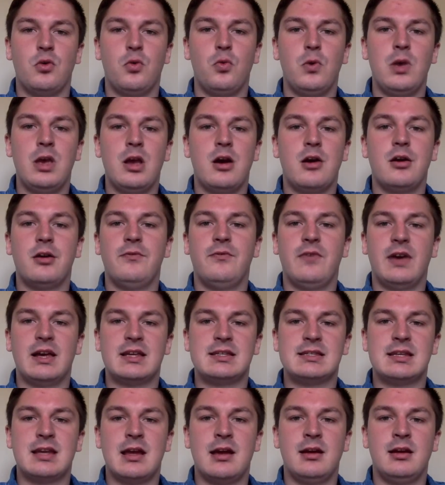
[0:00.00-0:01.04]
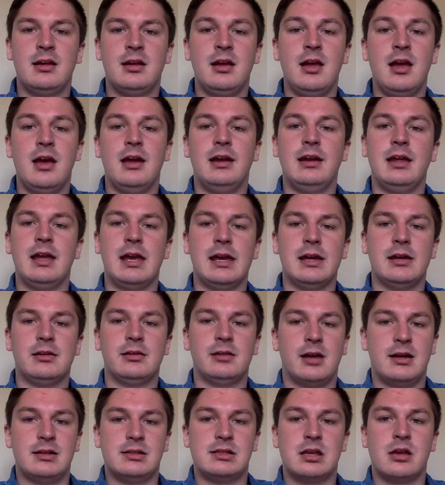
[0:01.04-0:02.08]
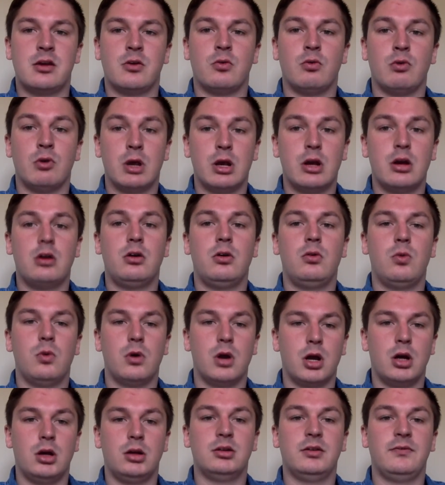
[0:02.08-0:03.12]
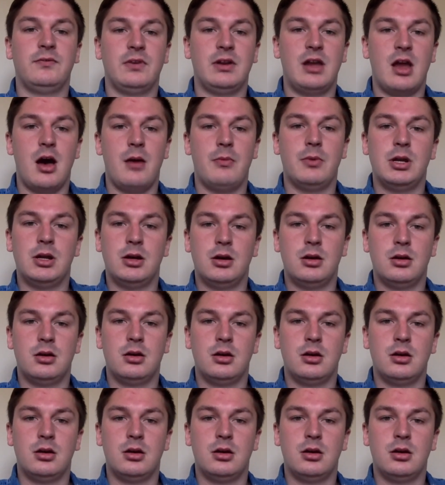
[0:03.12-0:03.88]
we are investigating and analyzing real-world phenomena.